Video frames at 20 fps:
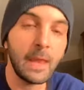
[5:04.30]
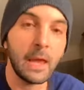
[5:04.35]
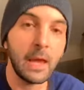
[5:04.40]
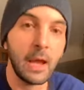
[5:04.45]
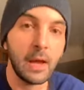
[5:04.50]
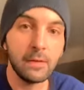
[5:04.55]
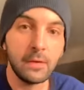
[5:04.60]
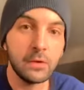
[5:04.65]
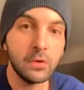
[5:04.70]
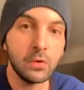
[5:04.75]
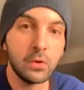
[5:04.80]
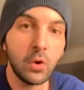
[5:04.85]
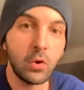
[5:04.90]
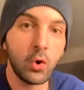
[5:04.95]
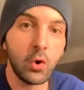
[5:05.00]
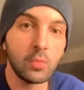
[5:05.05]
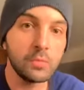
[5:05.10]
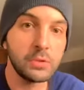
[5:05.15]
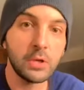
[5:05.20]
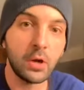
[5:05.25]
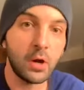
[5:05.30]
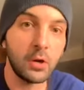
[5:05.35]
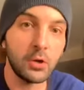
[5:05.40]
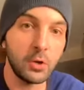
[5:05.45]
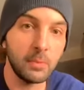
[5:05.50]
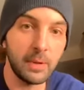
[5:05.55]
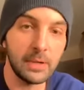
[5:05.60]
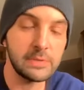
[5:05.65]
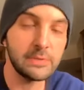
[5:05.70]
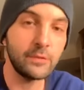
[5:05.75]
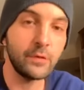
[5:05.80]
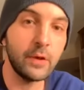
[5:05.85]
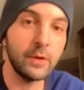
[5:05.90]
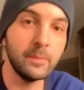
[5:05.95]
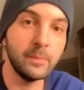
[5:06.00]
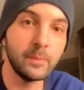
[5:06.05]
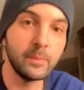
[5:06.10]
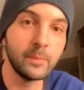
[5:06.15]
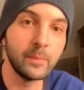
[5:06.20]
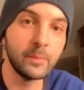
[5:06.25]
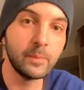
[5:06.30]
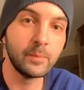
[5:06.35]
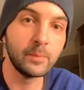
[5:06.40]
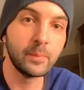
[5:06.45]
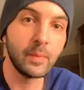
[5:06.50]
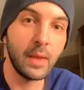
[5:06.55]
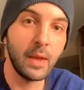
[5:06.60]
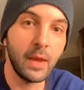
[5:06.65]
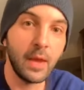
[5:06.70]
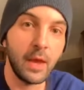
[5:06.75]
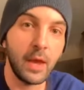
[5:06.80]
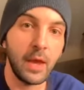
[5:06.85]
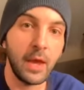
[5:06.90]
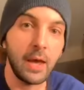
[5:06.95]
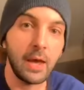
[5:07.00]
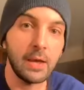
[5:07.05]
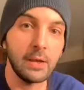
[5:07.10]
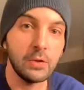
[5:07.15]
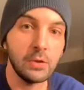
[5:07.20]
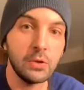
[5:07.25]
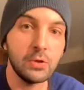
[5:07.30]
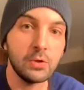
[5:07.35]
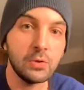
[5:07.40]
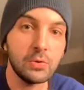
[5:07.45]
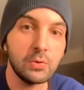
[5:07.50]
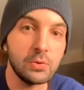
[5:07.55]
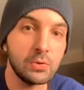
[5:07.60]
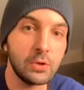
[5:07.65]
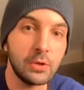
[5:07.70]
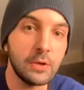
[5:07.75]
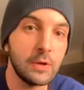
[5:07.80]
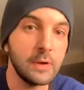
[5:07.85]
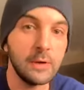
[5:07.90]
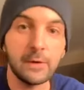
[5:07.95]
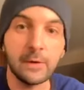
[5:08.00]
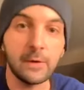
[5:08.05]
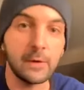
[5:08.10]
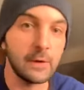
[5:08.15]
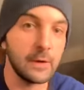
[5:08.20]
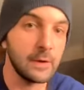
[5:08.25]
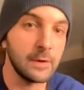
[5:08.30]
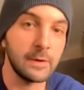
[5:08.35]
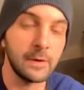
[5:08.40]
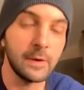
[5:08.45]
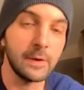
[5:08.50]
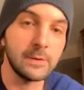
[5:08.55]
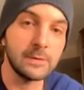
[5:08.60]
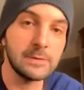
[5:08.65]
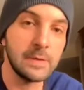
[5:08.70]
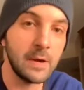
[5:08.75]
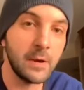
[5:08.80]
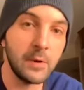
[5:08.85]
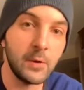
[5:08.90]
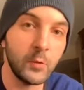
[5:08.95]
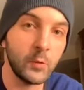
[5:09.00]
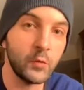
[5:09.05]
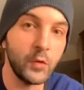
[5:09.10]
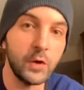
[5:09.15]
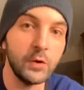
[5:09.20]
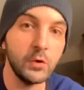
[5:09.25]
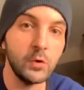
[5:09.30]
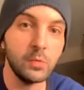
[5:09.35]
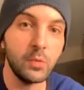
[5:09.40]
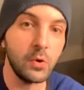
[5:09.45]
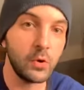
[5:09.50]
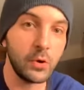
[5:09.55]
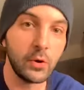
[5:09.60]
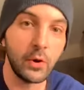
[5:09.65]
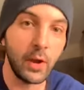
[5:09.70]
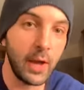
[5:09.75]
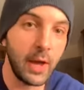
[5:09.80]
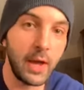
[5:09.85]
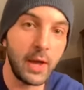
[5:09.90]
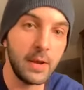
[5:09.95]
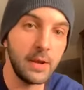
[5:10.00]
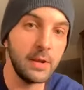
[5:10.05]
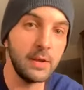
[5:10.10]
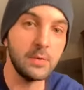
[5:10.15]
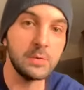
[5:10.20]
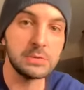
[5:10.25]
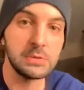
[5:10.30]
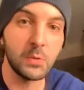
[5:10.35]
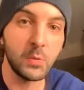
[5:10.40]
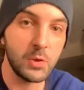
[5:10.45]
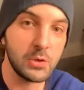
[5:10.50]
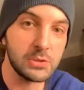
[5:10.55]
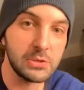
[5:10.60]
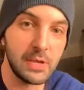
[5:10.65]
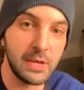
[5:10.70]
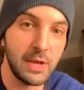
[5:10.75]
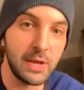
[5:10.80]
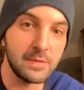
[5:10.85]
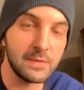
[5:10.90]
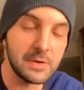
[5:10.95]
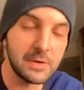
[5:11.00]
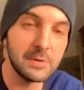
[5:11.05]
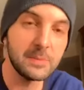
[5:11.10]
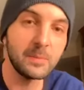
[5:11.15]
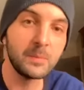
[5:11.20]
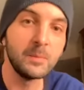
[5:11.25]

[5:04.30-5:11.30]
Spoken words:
And then you go home to call your best friend. And you're gonna tell your friend you broke your hand and it was the worst day ever.